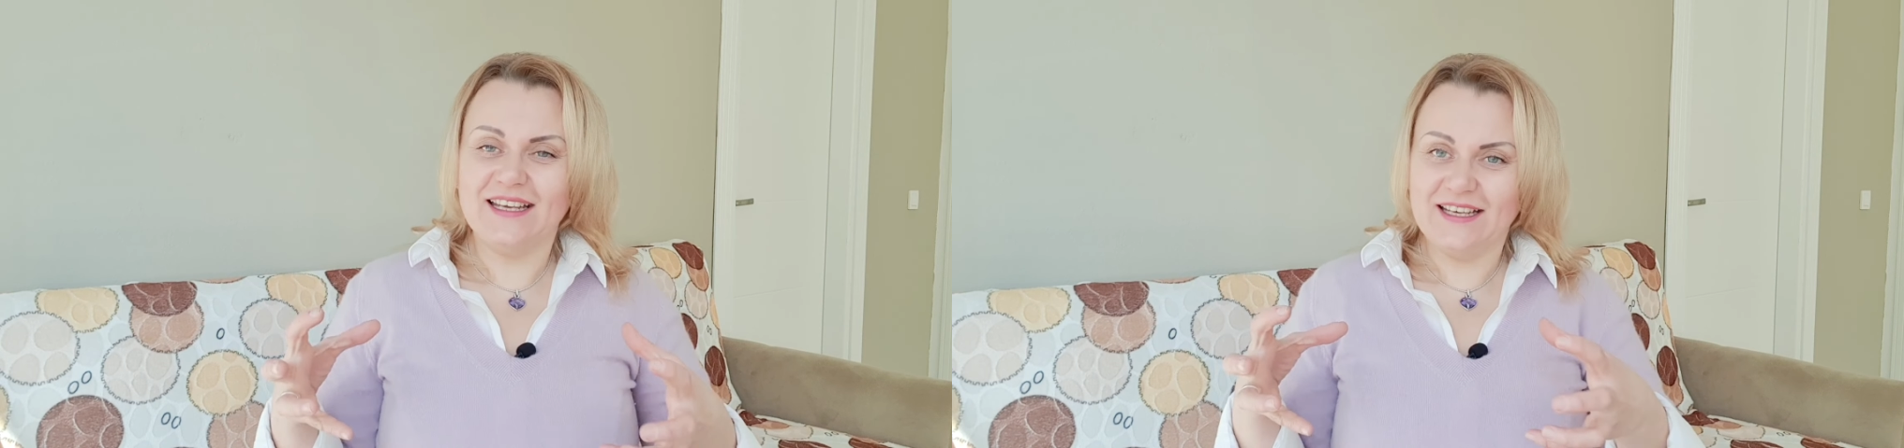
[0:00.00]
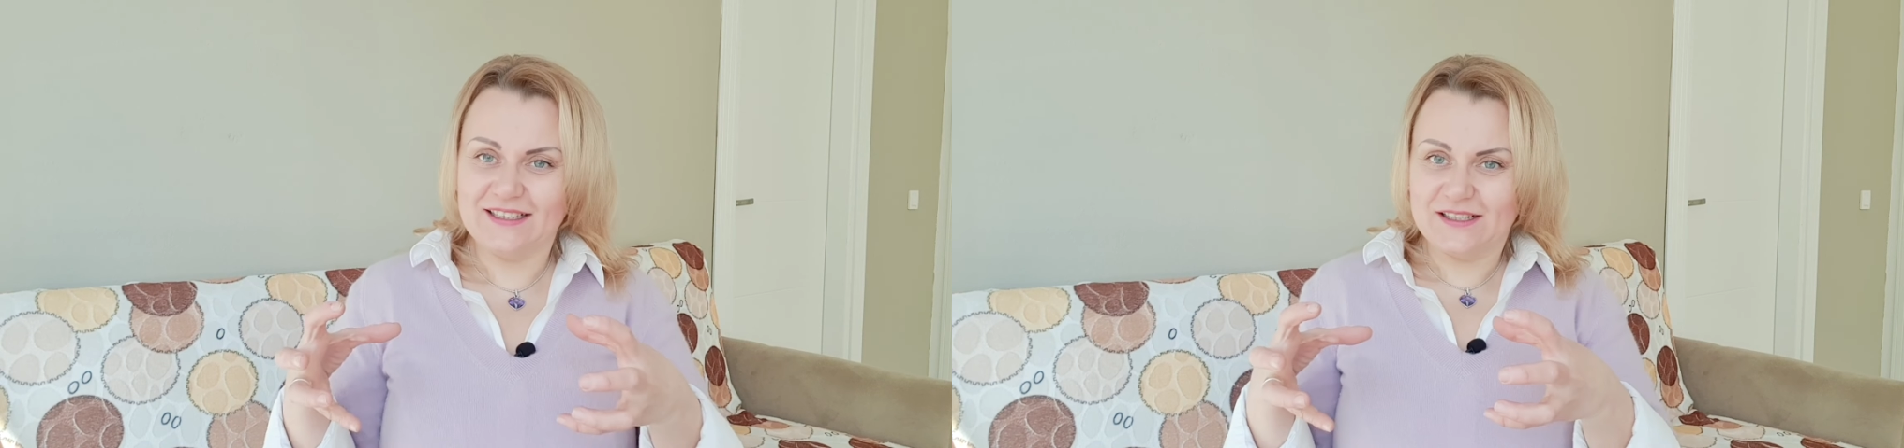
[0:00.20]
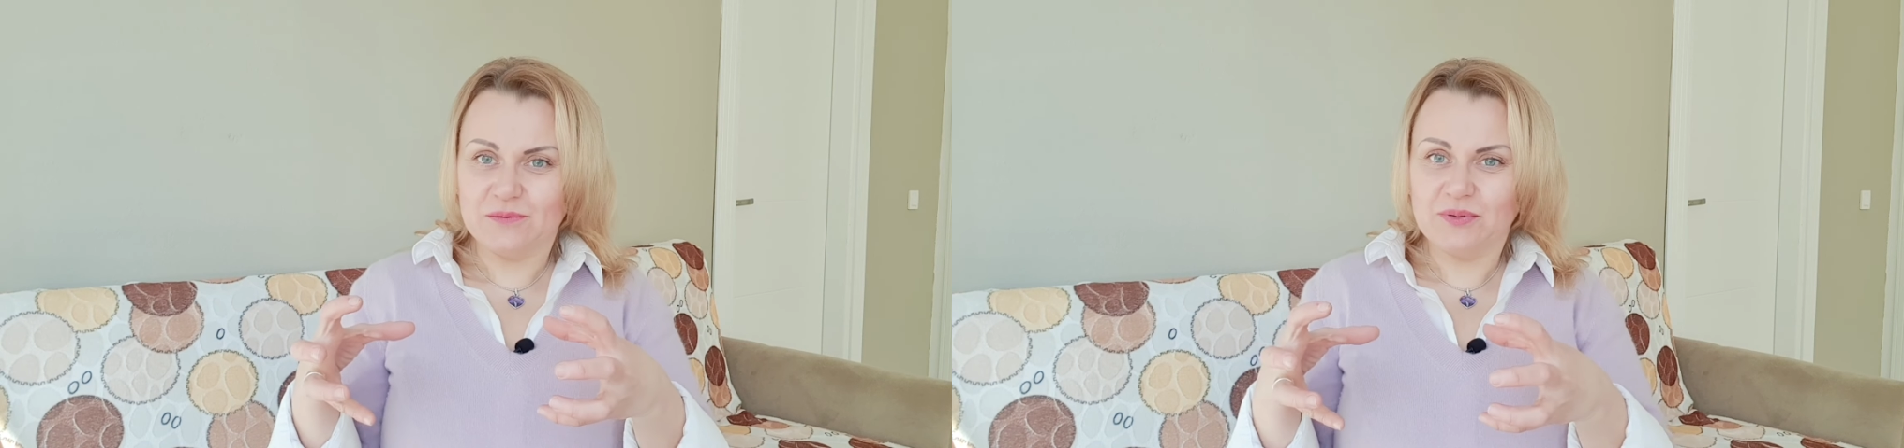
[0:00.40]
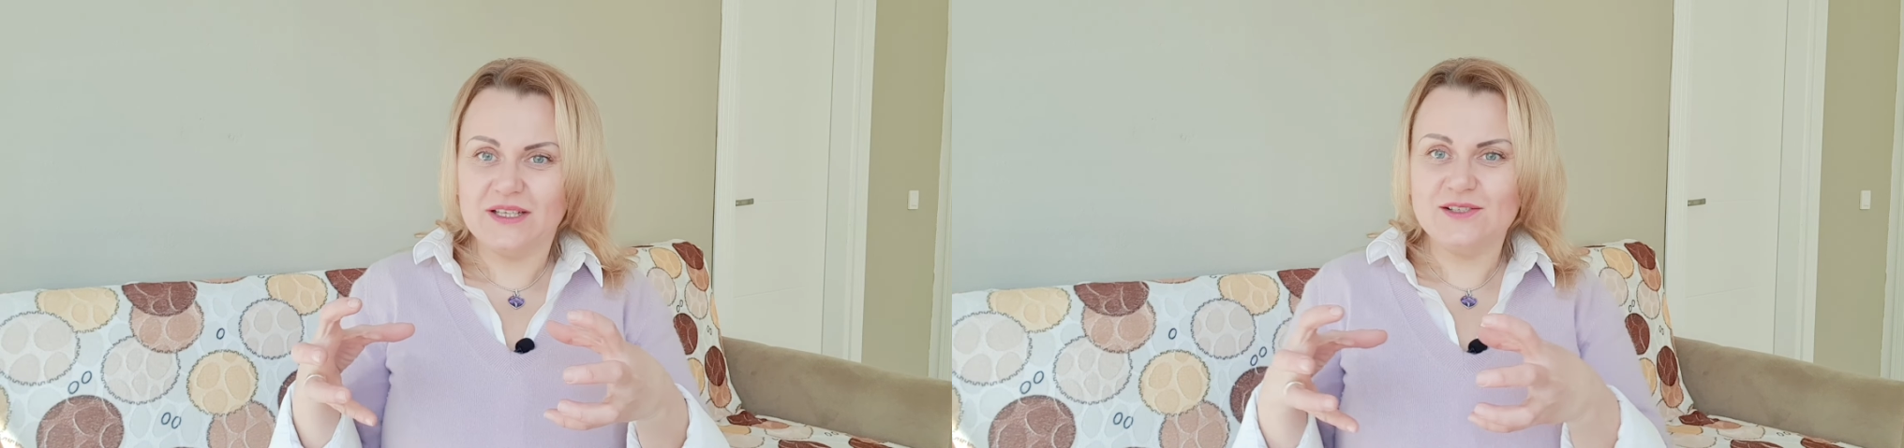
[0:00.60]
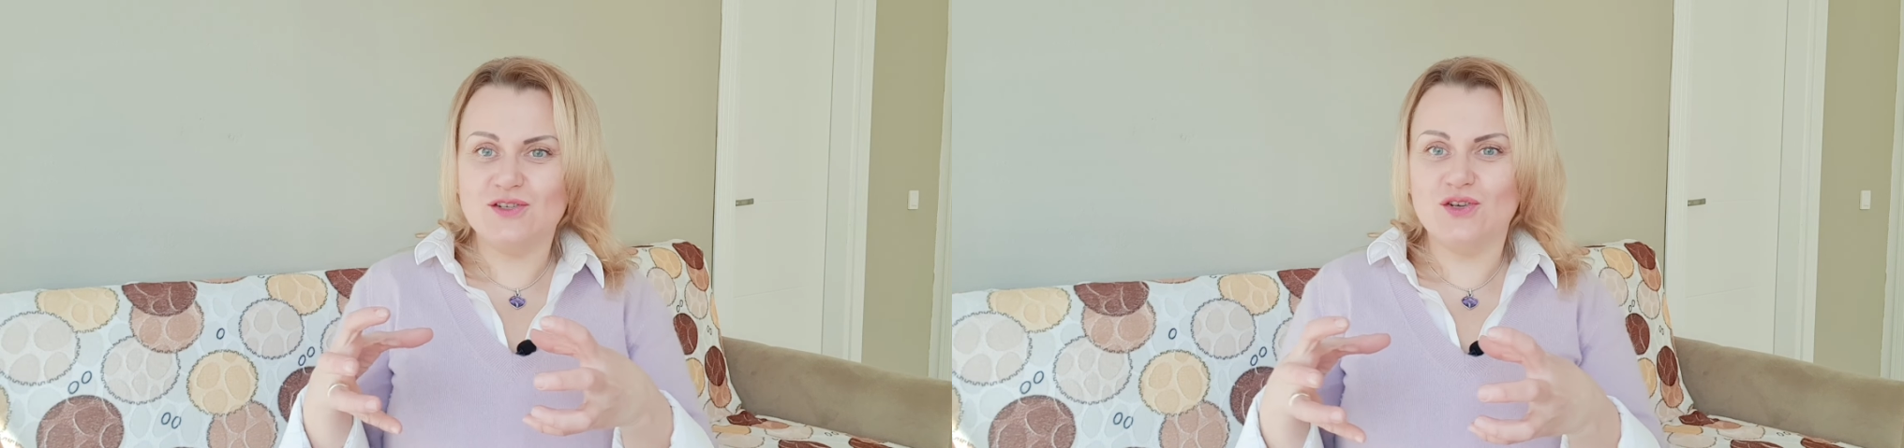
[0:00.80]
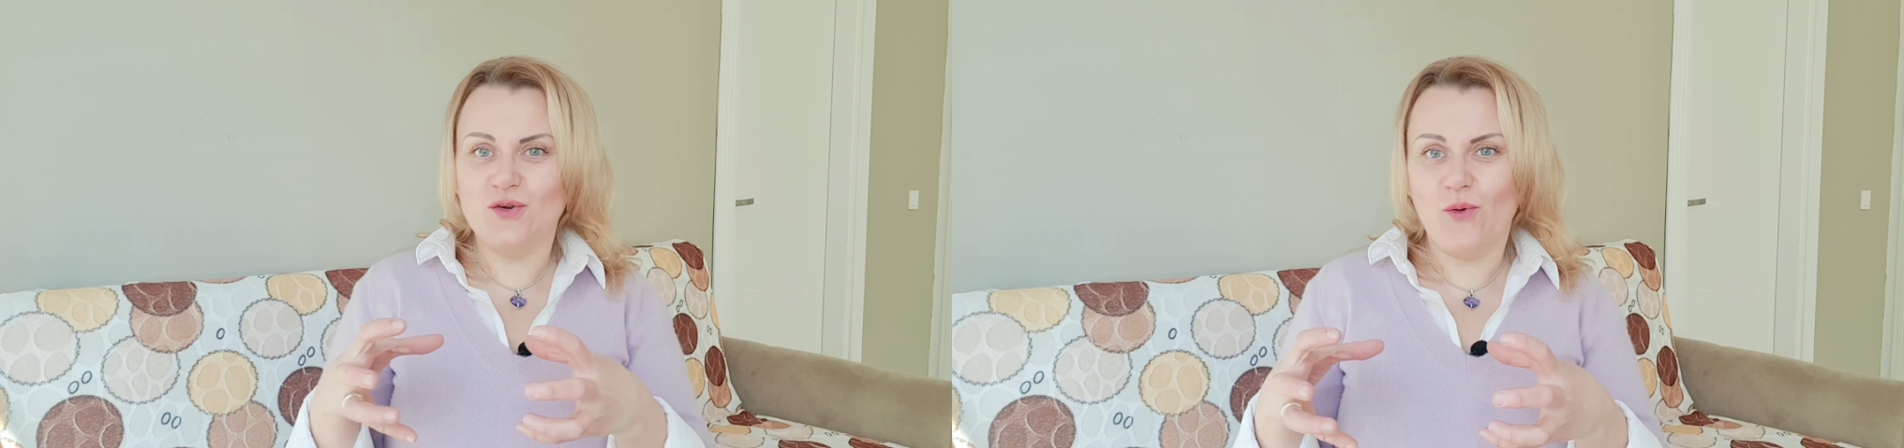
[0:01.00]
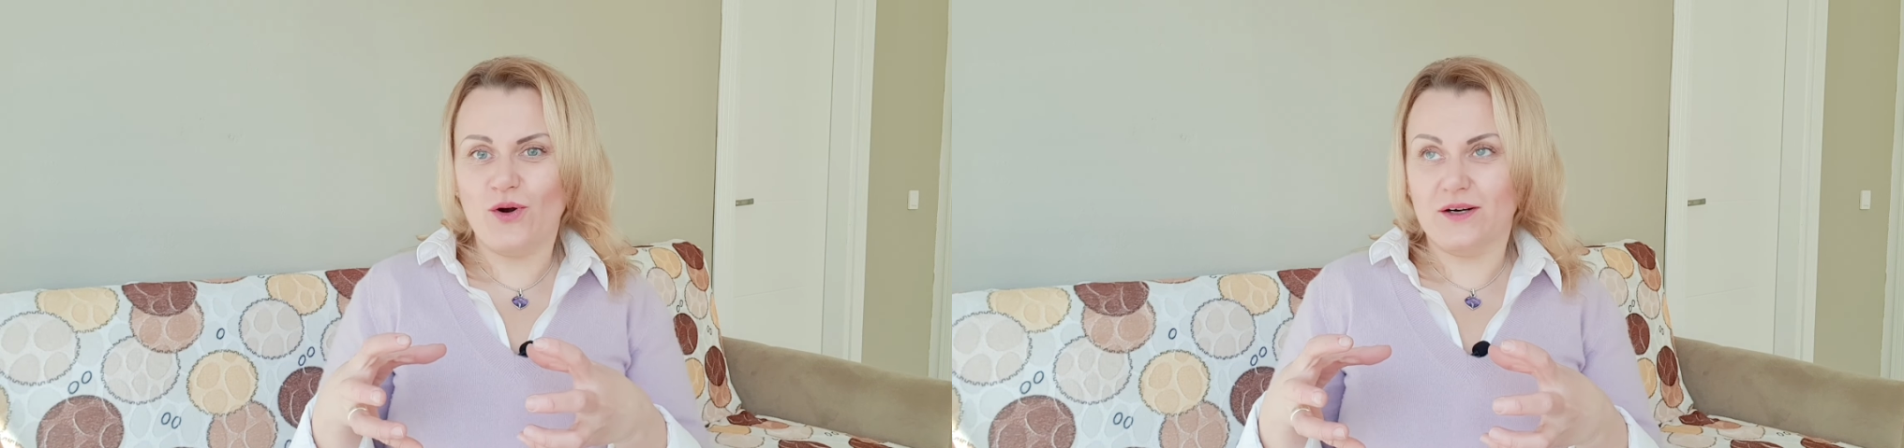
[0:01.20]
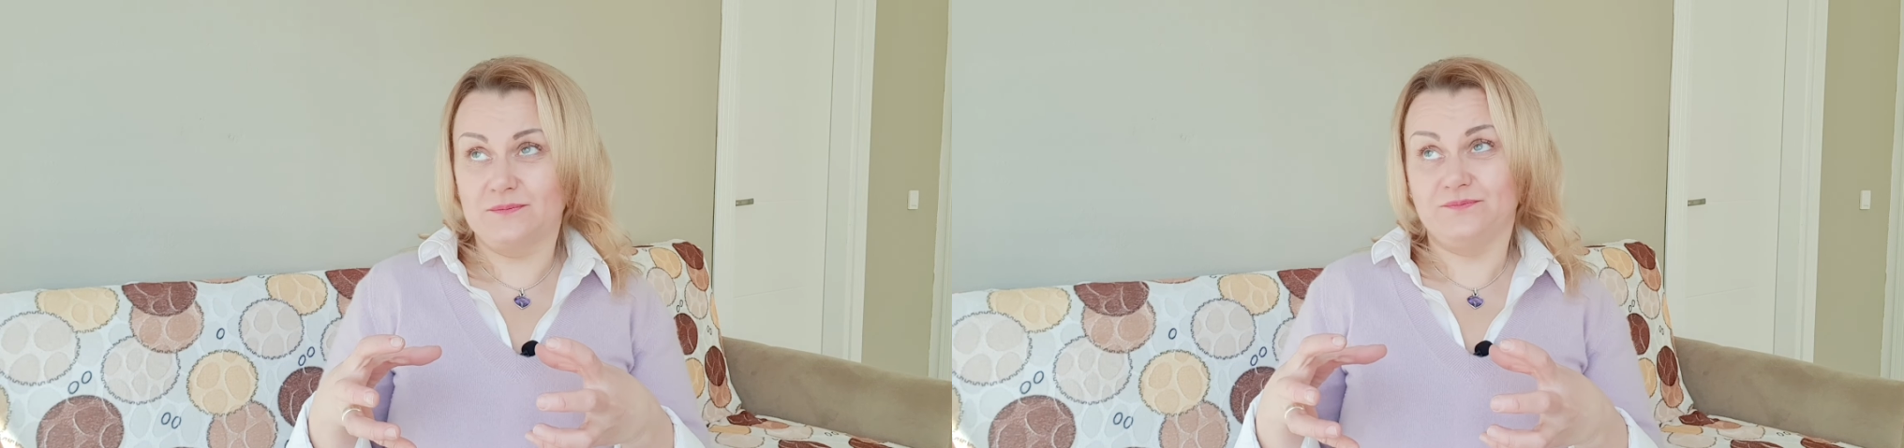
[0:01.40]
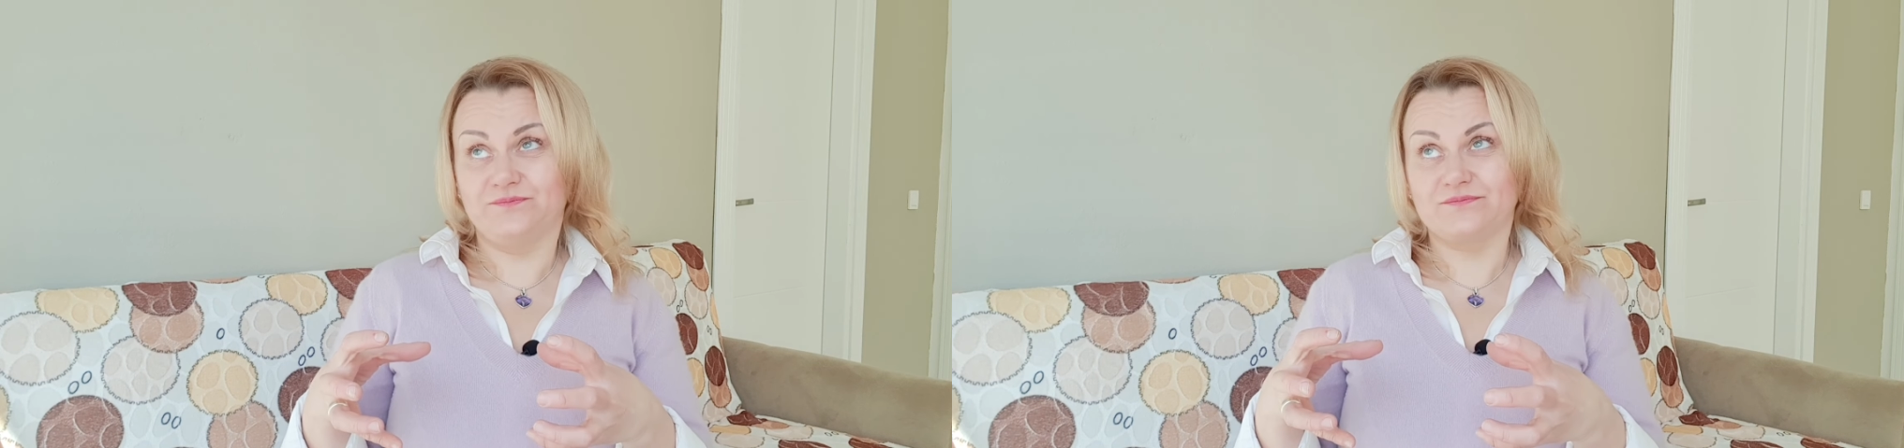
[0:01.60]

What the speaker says: it completes your